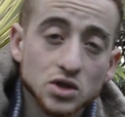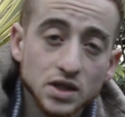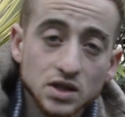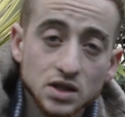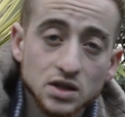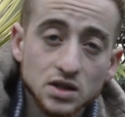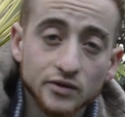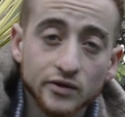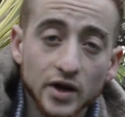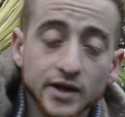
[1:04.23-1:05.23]
justice
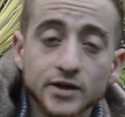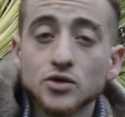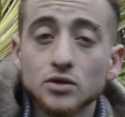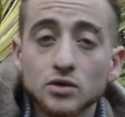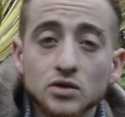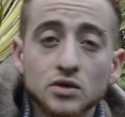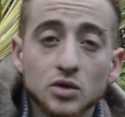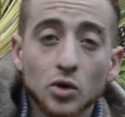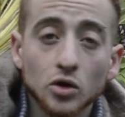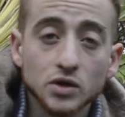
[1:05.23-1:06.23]
and finding true
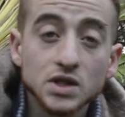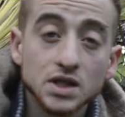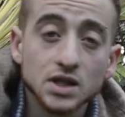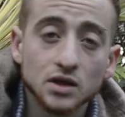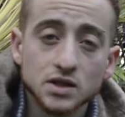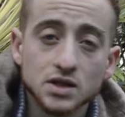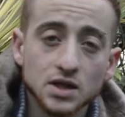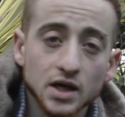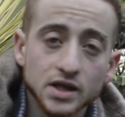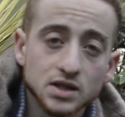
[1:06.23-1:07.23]
democracy in our
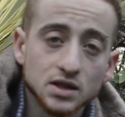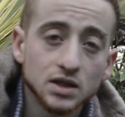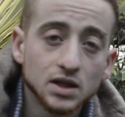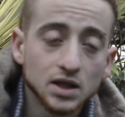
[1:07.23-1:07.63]
society.